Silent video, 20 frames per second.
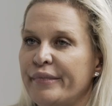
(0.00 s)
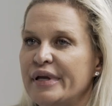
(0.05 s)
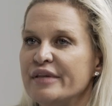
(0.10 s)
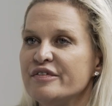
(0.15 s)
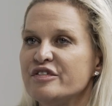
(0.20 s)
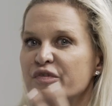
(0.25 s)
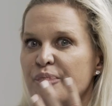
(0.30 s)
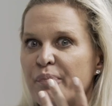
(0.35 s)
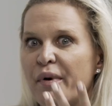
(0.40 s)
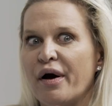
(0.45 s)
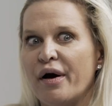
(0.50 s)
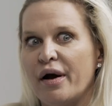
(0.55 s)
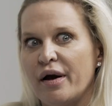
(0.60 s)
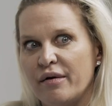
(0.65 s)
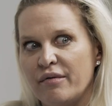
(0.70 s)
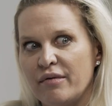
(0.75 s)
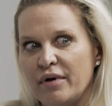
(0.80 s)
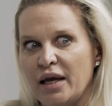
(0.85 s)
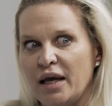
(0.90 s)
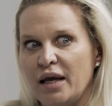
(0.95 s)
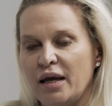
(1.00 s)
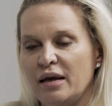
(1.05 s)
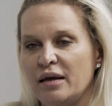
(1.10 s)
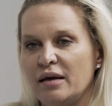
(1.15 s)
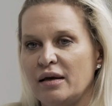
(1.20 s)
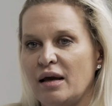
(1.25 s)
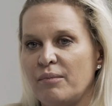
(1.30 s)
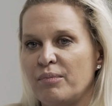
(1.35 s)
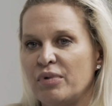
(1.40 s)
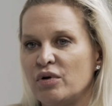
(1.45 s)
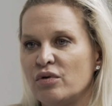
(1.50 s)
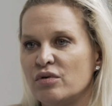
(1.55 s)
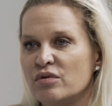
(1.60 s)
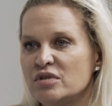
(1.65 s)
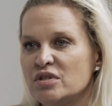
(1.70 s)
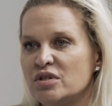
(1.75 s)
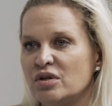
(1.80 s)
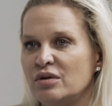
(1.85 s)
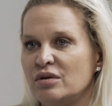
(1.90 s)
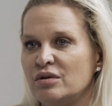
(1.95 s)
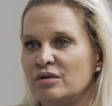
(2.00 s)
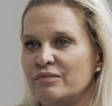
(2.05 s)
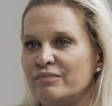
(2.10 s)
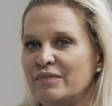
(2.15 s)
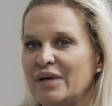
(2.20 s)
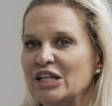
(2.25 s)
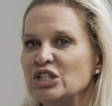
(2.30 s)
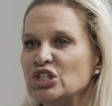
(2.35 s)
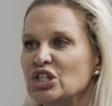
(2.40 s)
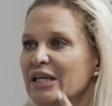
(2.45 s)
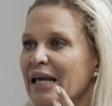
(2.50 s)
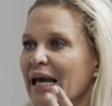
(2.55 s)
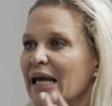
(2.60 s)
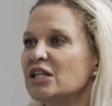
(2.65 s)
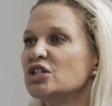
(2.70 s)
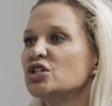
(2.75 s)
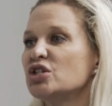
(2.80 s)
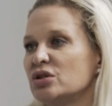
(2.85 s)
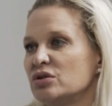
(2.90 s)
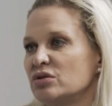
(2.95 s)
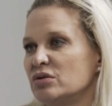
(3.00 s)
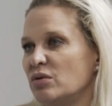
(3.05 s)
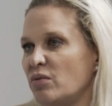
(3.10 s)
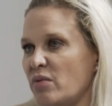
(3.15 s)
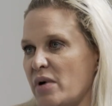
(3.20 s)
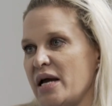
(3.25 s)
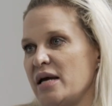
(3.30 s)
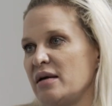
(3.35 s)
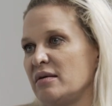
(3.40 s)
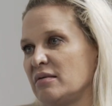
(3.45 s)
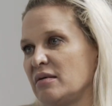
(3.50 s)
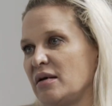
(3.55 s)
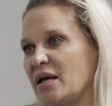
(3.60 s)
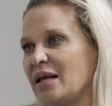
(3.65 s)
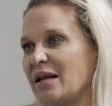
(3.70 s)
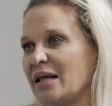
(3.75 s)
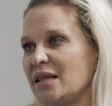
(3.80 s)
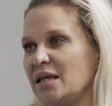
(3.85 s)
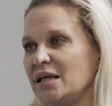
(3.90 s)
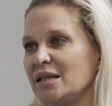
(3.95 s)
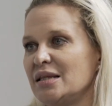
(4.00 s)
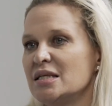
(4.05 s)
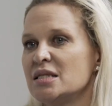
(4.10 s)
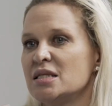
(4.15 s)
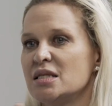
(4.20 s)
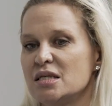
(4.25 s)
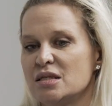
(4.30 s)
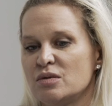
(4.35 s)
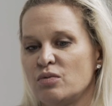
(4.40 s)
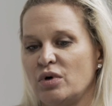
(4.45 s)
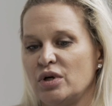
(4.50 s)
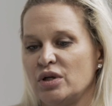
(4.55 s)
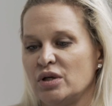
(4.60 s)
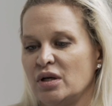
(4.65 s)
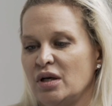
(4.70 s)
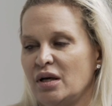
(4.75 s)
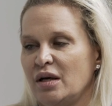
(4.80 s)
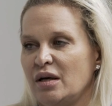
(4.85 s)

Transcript: inspiring, but also educational way. And I think this is what,